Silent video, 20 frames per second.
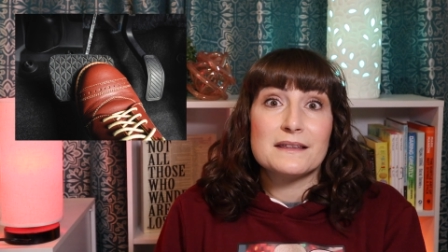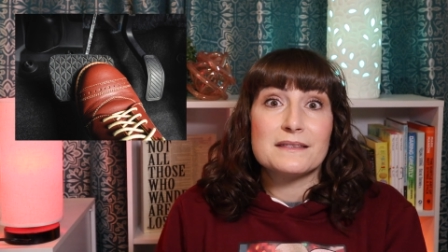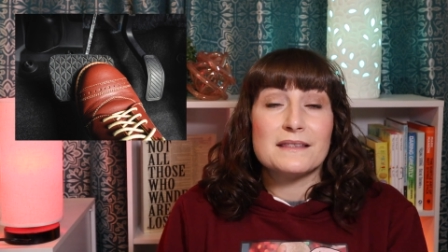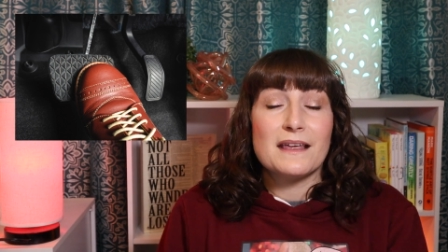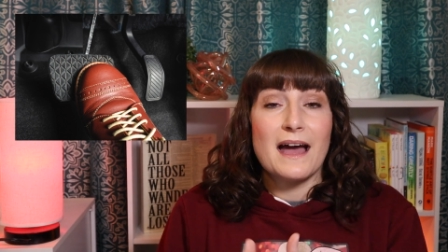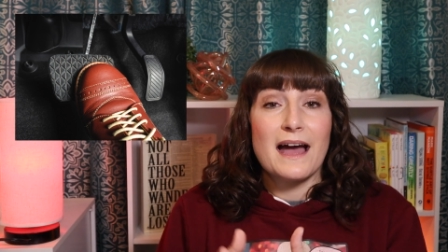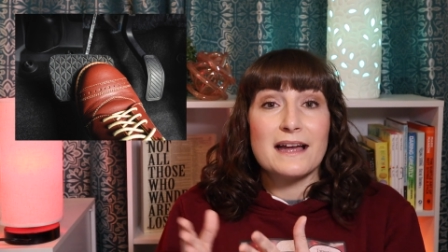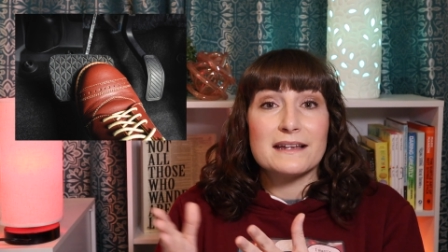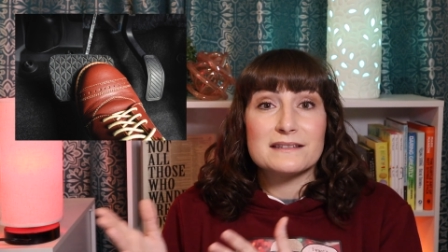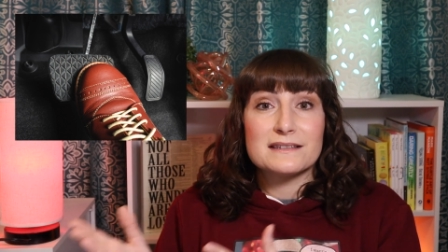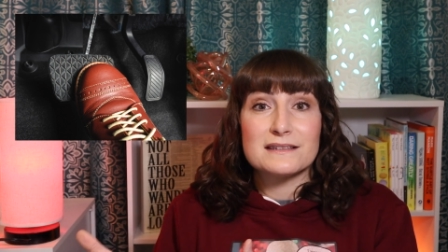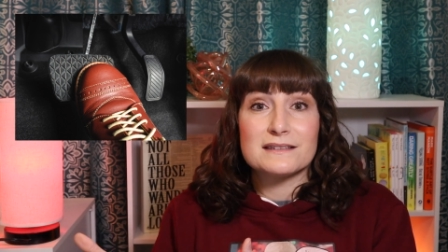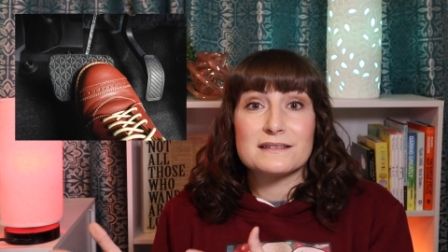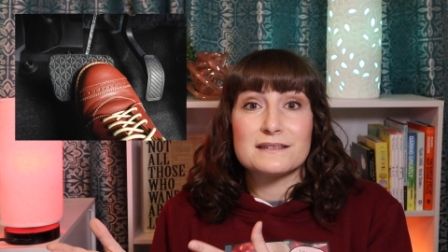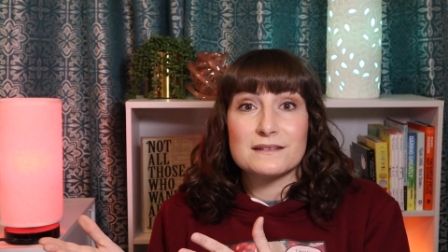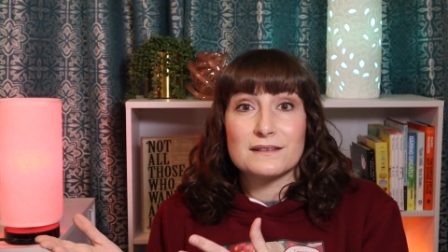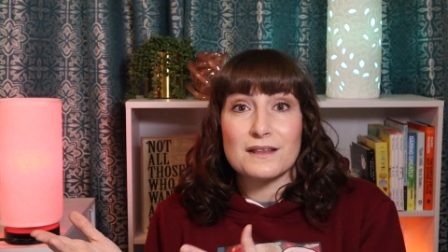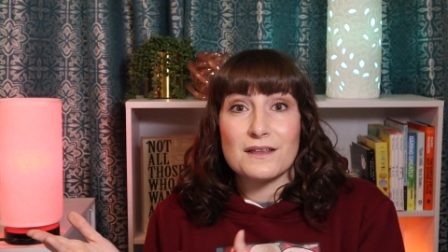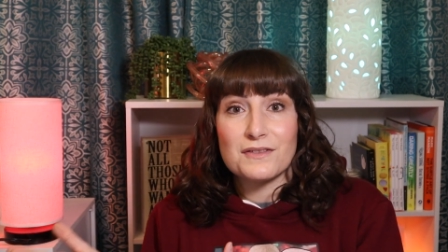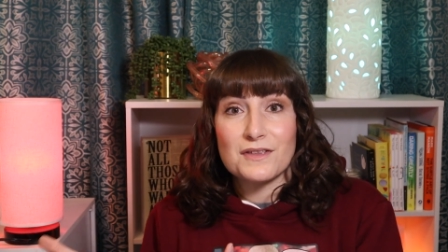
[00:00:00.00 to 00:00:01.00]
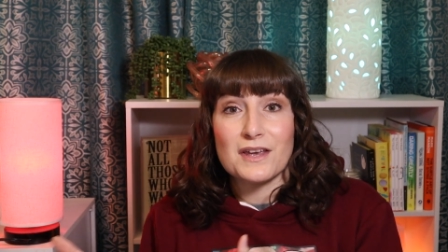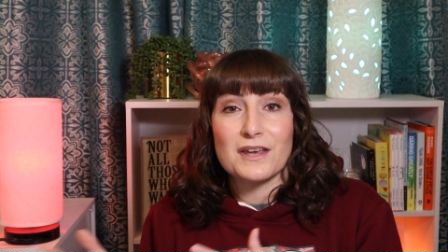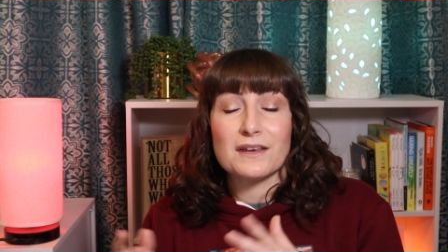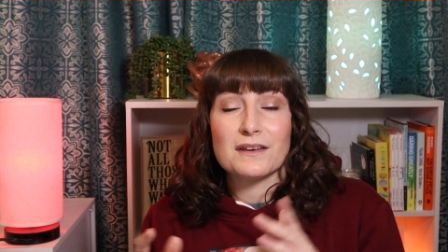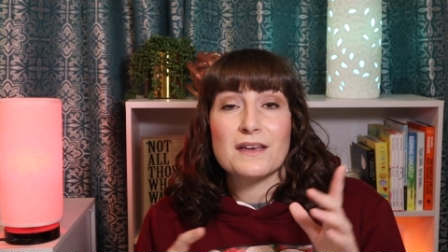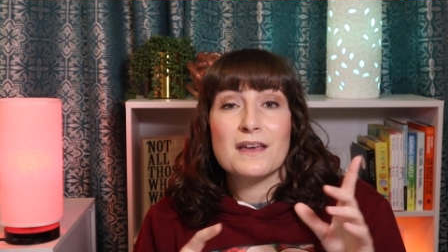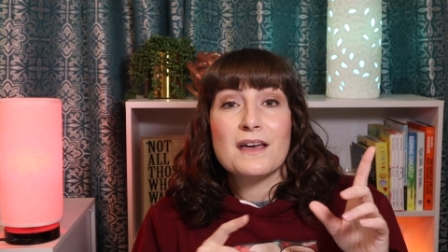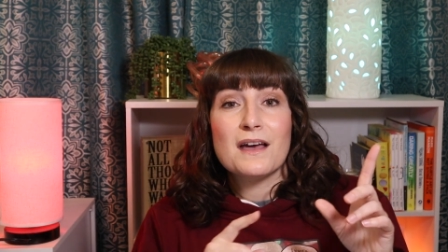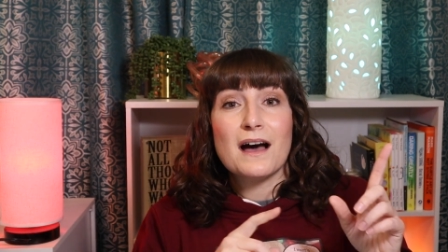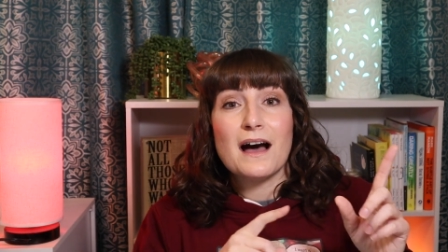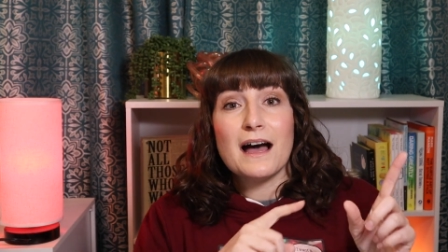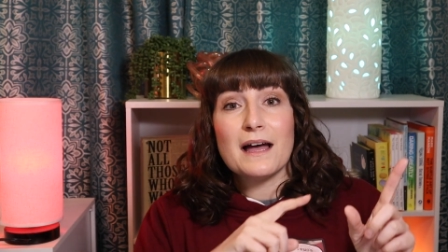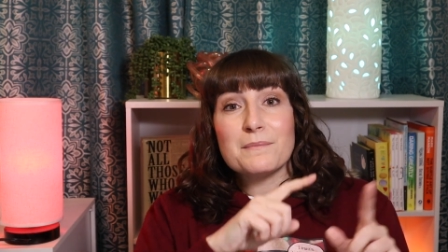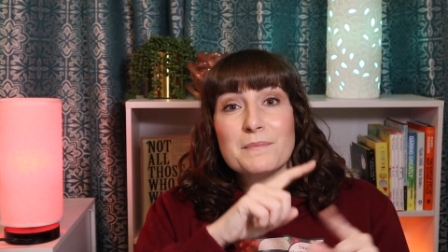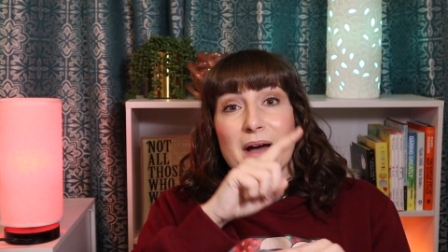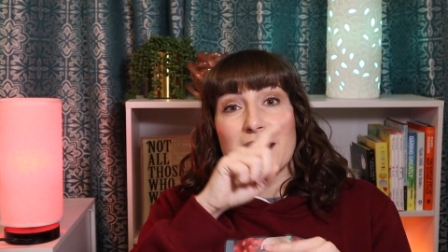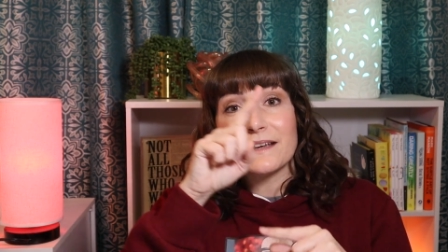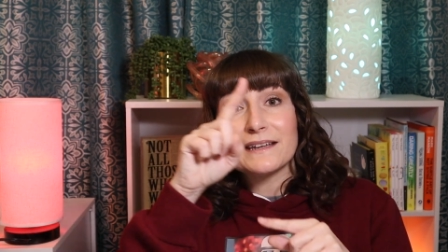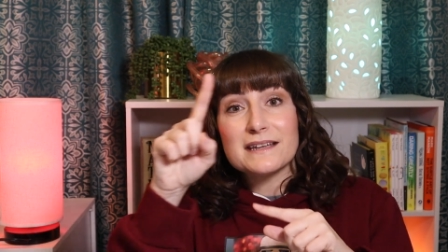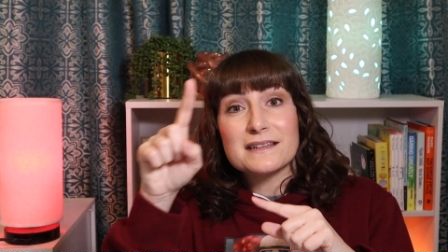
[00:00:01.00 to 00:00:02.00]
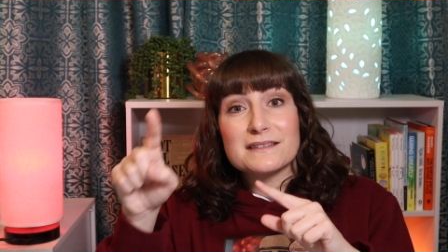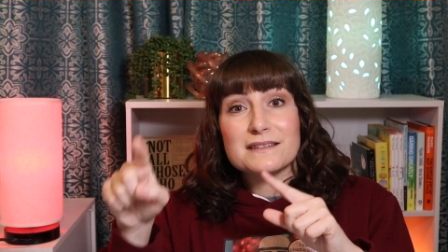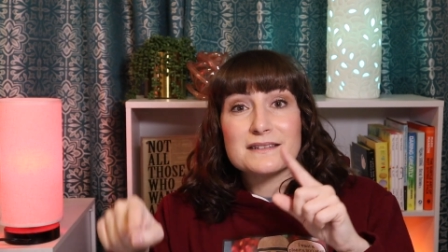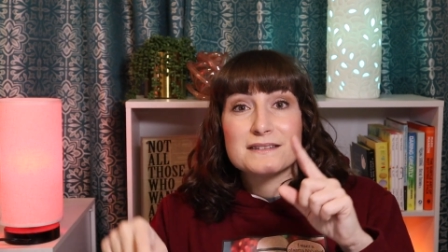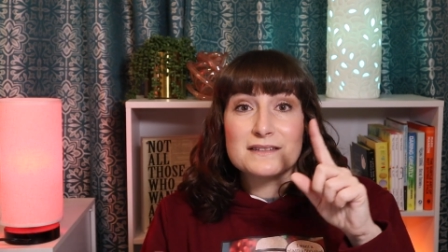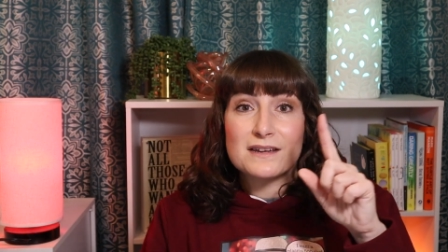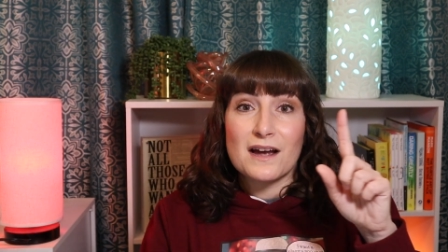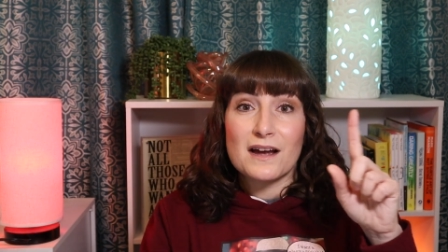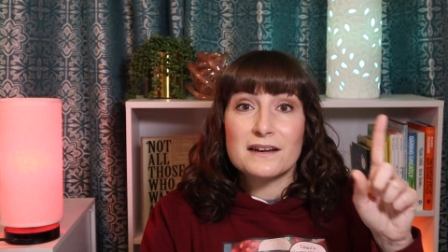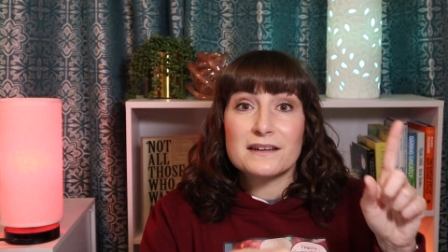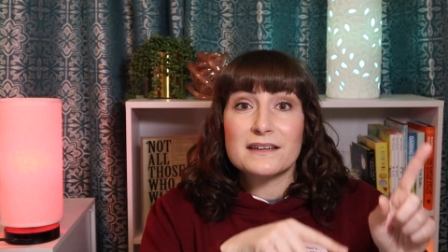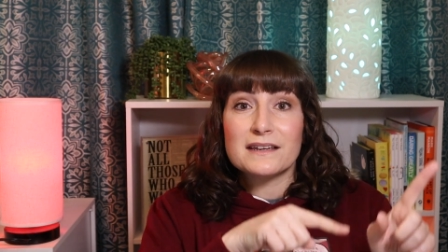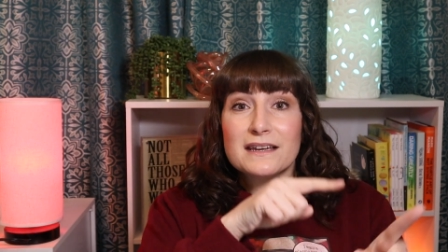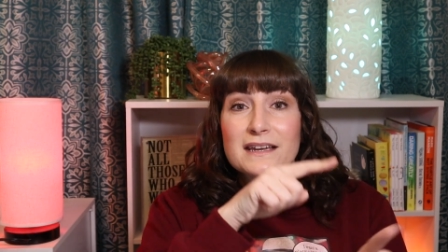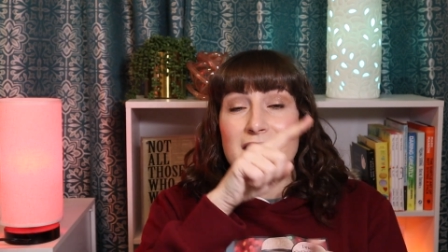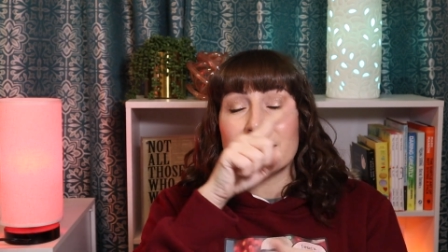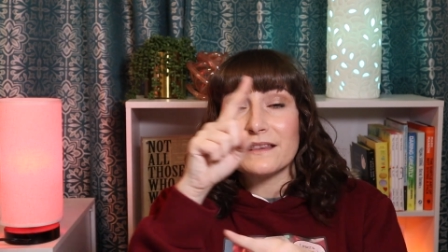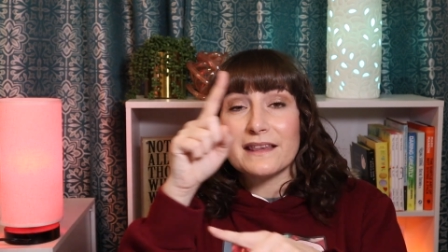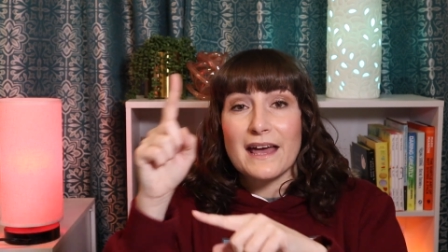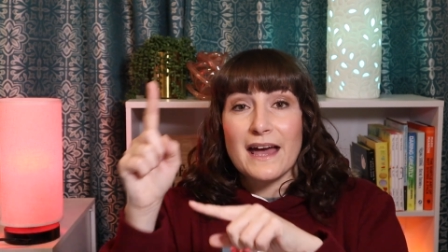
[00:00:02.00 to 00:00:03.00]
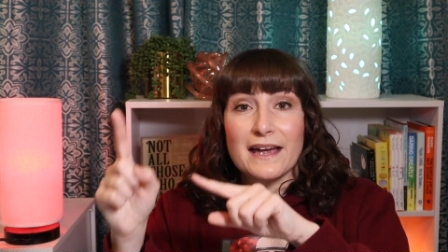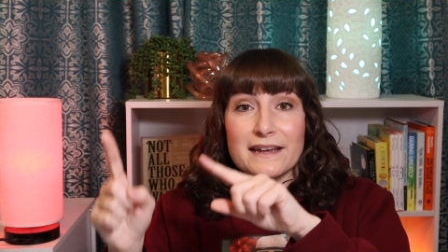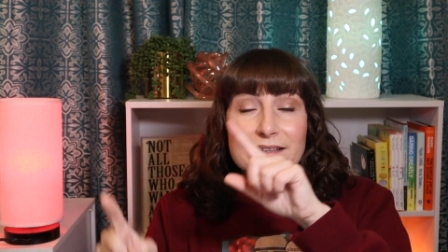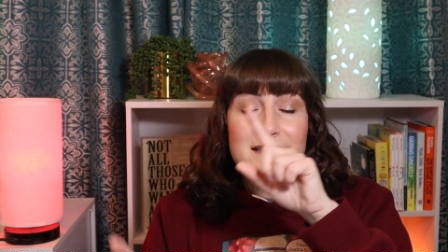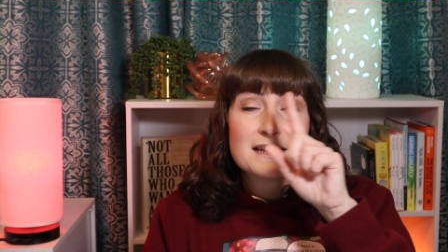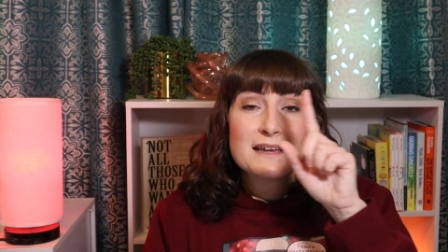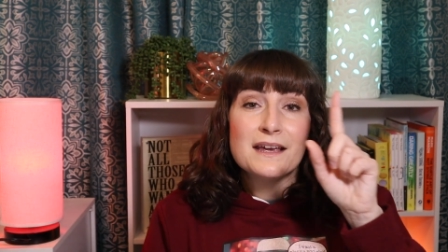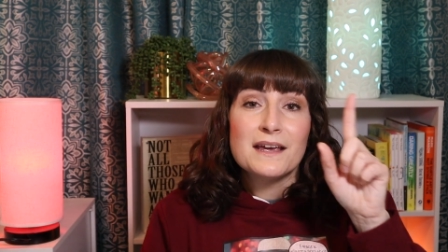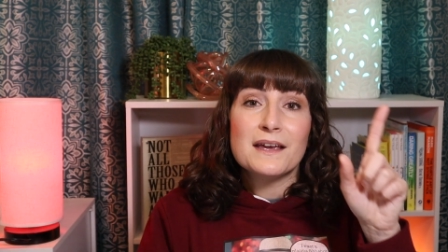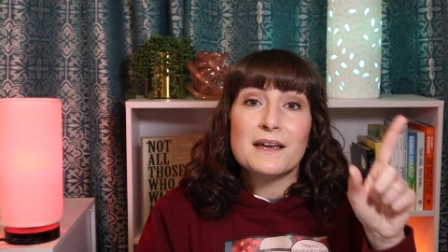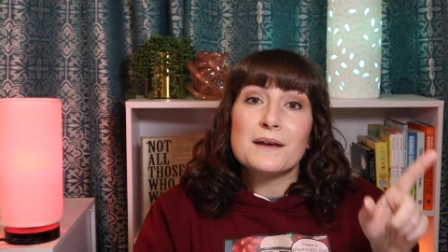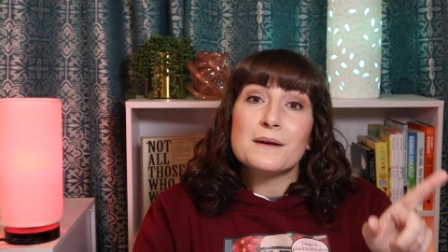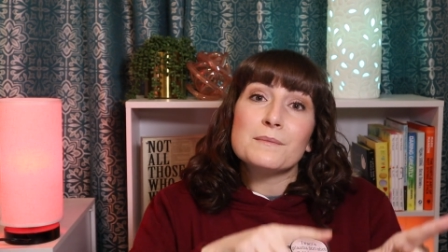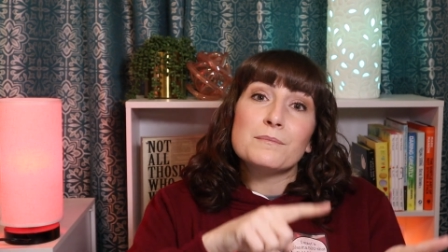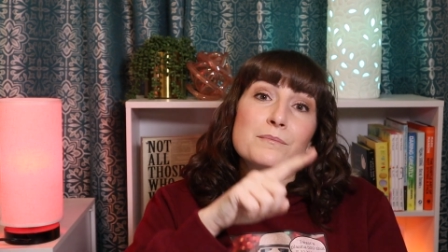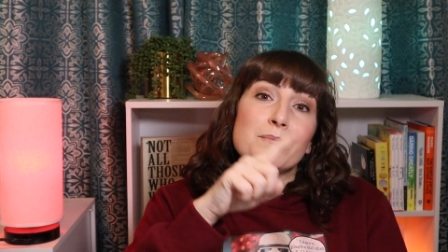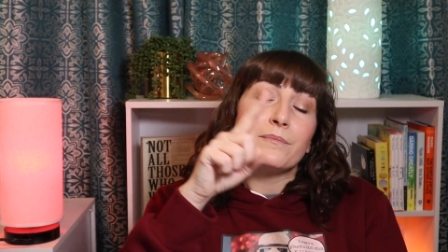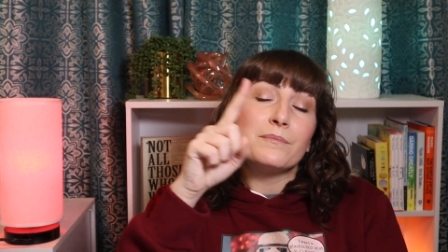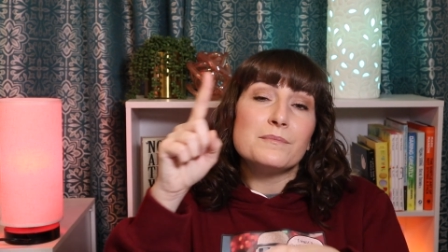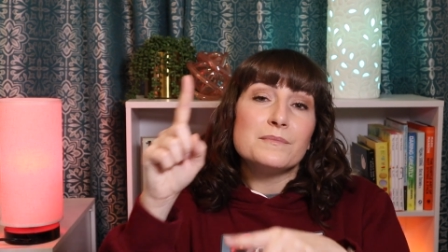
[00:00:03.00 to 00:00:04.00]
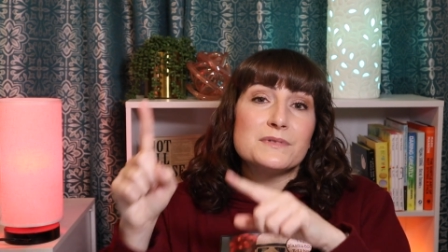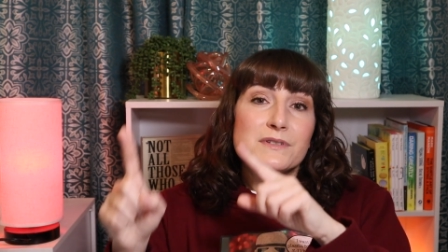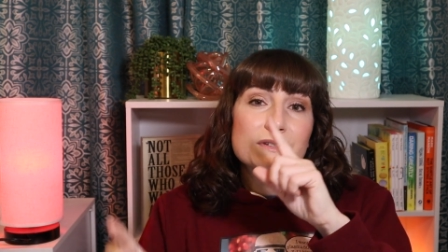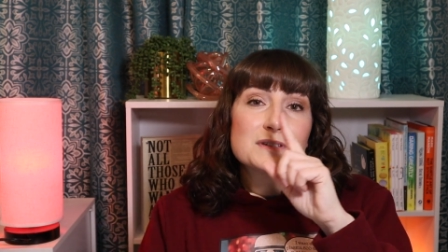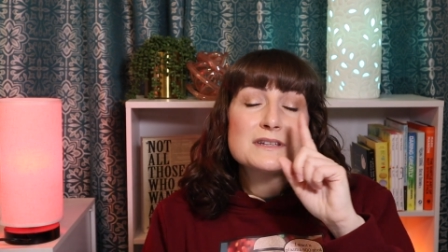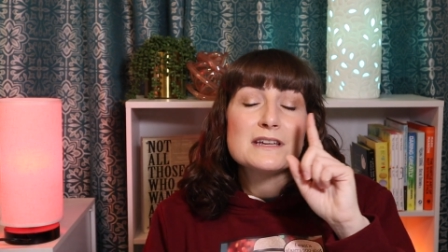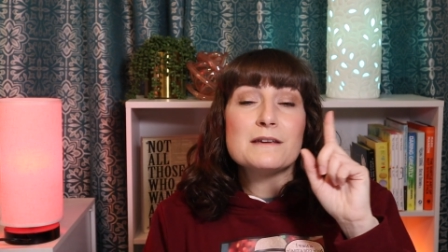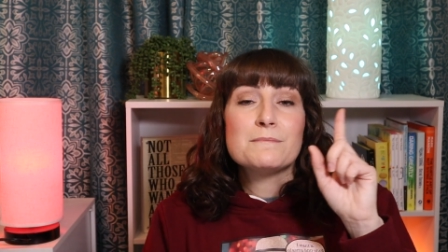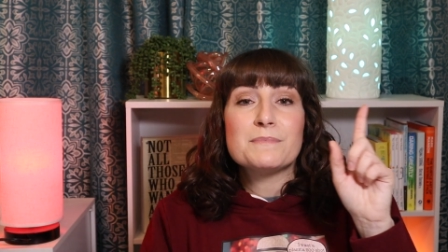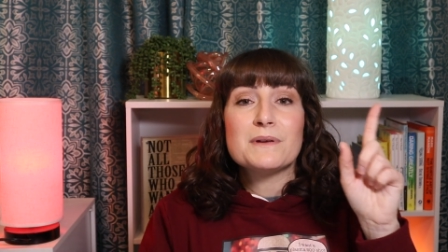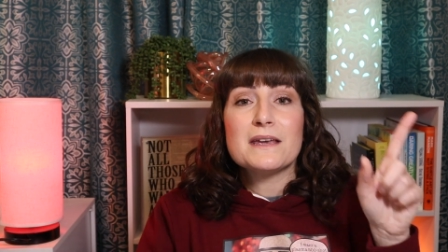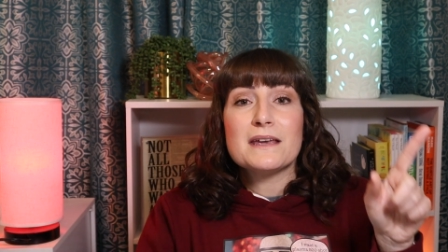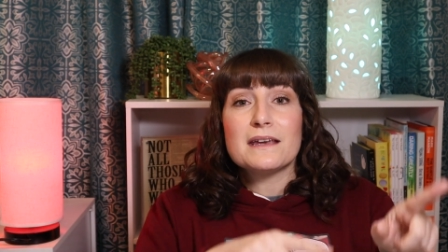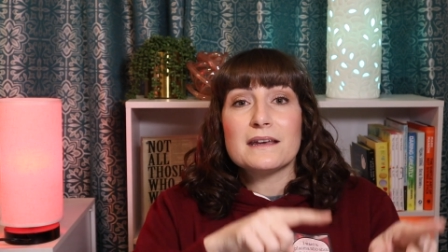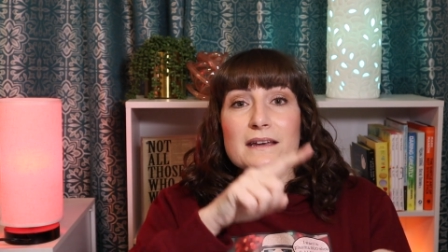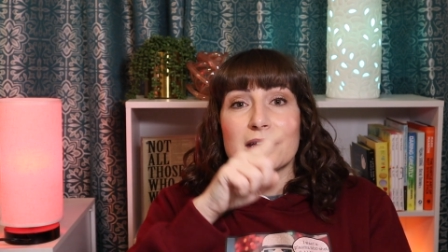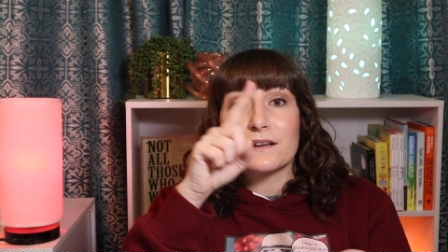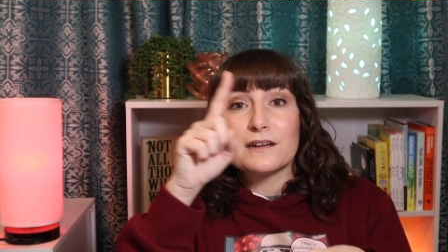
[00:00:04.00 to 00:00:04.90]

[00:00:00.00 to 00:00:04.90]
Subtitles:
That's the thing. I might get stuck in that sleeping,